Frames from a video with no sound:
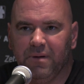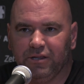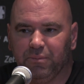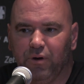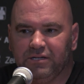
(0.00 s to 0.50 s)

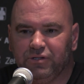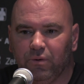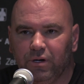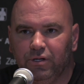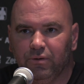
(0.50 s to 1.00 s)
about the press
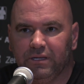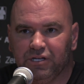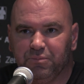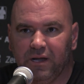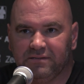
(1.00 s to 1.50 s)
tour and doing
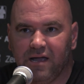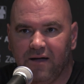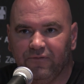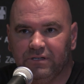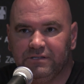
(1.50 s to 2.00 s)
this press
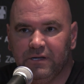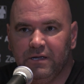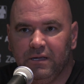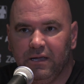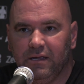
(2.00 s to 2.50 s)
conference
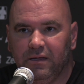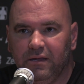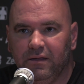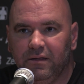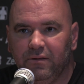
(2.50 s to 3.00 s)
it,
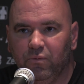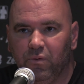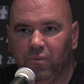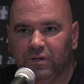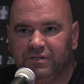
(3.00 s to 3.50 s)
it, it
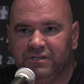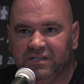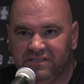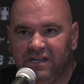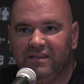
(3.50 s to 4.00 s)
was to
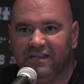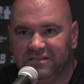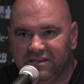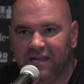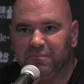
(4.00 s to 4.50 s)
see
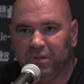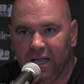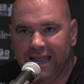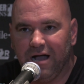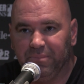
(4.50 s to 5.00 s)
this thing
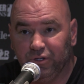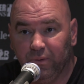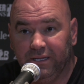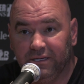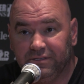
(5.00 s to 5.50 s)
play out
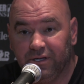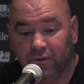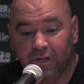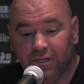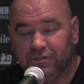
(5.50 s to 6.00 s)
between these
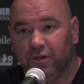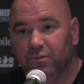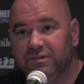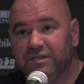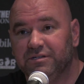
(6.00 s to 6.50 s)
two. So there
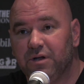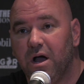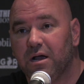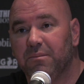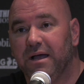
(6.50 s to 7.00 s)
was this
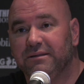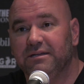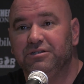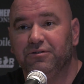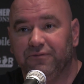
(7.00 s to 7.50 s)
talk about
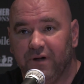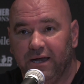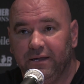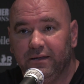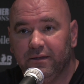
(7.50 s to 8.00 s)
these two
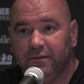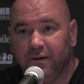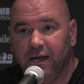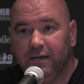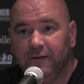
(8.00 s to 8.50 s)
fighting,
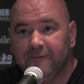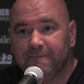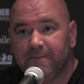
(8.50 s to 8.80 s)
right?